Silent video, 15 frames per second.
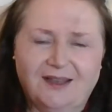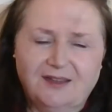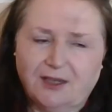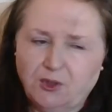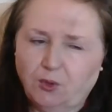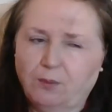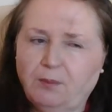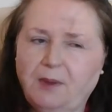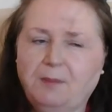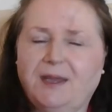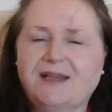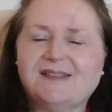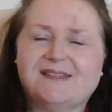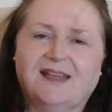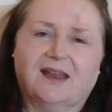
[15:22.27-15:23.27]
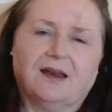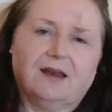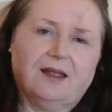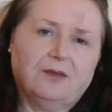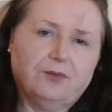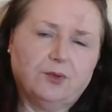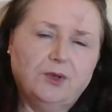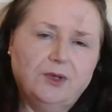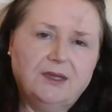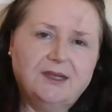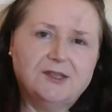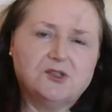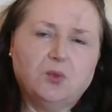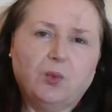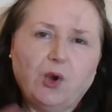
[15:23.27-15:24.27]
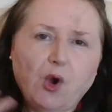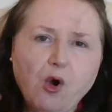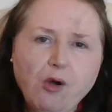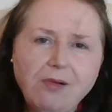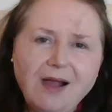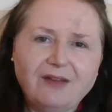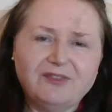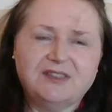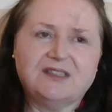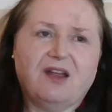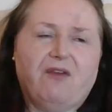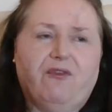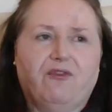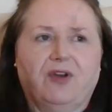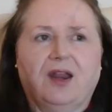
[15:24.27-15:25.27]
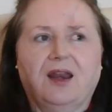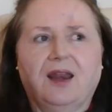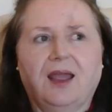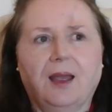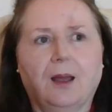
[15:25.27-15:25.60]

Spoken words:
and they're not maybe at a certain level. So we all have different